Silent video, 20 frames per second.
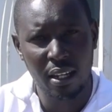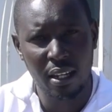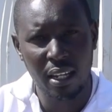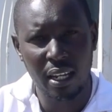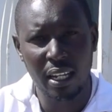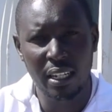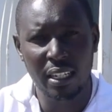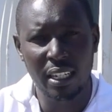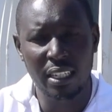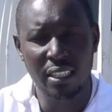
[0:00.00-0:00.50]

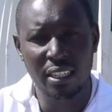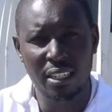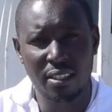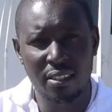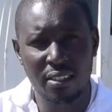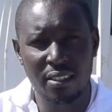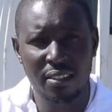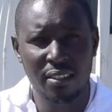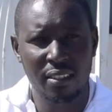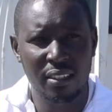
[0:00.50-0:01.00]
and let
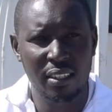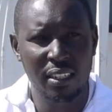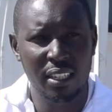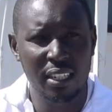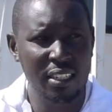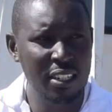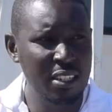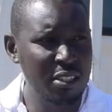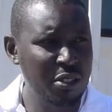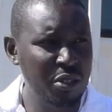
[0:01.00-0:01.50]
us let
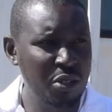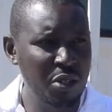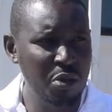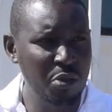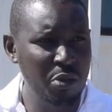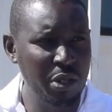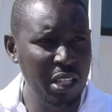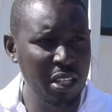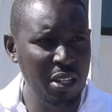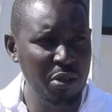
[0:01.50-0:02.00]
us know
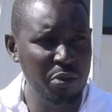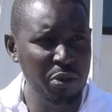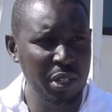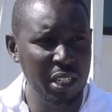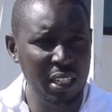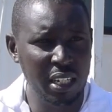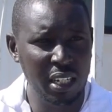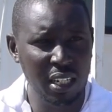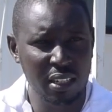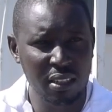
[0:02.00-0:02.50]
whether we
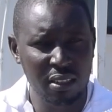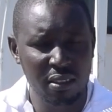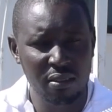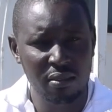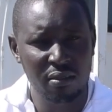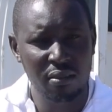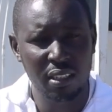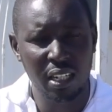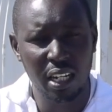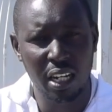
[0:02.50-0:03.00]
can
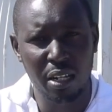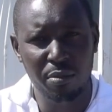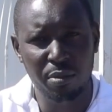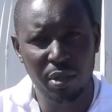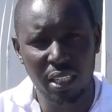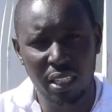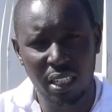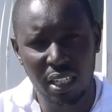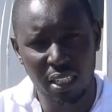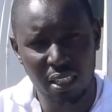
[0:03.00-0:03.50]
come
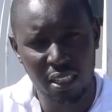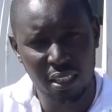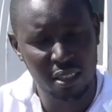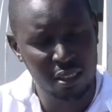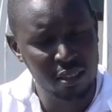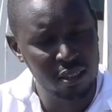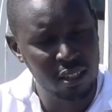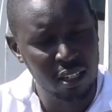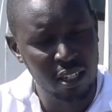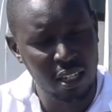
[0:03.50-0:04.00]
in and
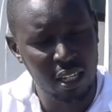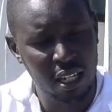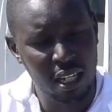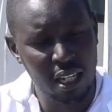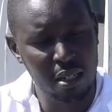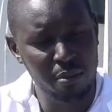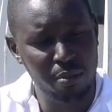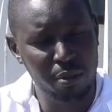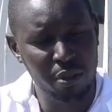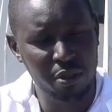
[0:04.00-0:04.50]

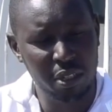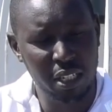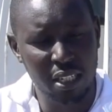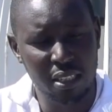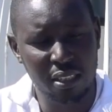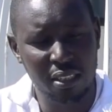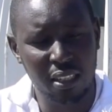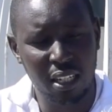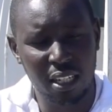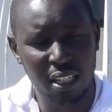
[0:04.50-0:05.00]
help you get
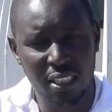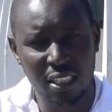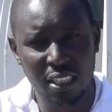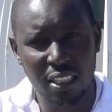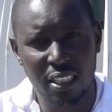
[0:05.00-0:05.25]
started.